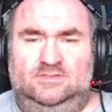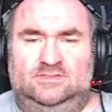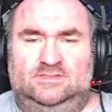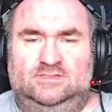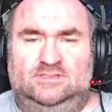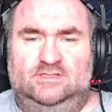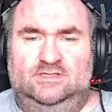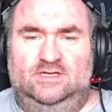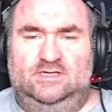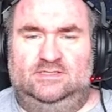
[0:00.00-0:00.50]

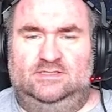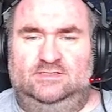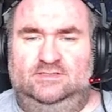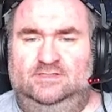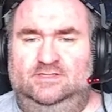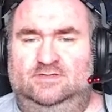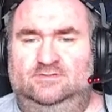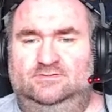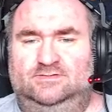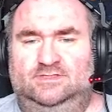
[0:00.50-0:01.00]

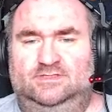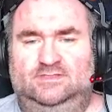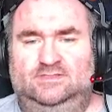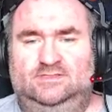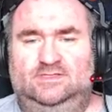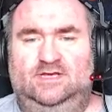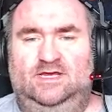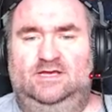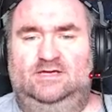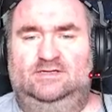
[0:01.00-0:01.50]
Select don't
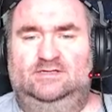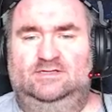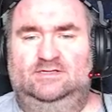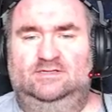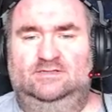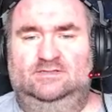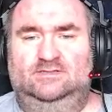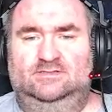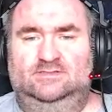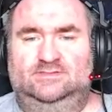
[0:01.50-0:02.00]
set
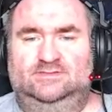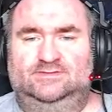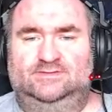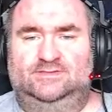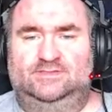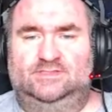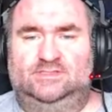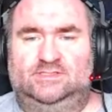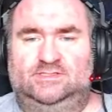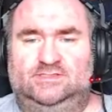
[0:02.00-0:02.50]

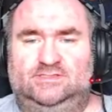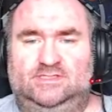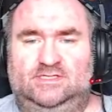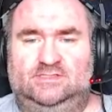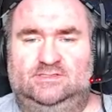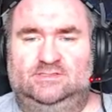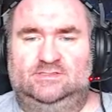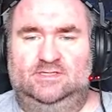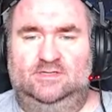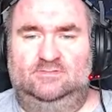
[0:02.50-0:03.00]
for
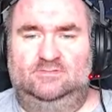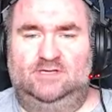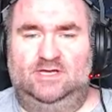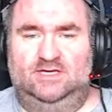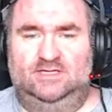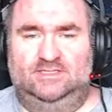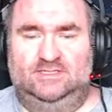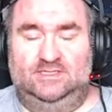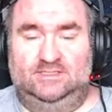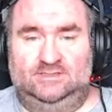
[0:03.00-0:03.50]
set slope
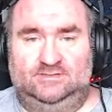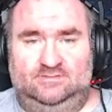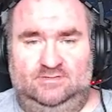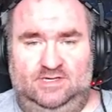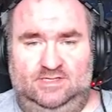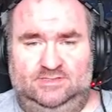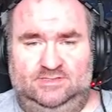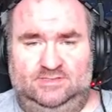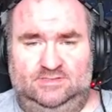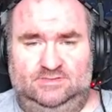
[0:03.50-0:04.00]
contact
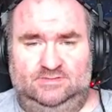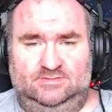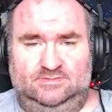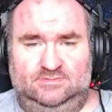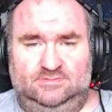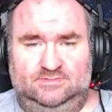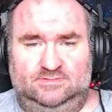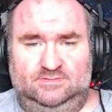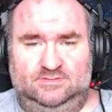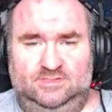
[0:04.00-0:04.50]
direction.
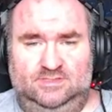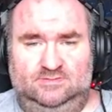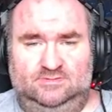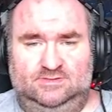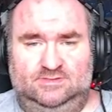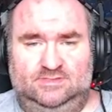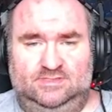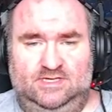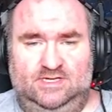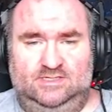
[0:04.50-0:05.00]

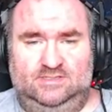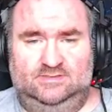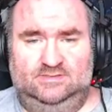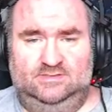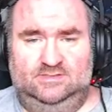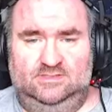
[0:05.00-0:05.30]
Don't set.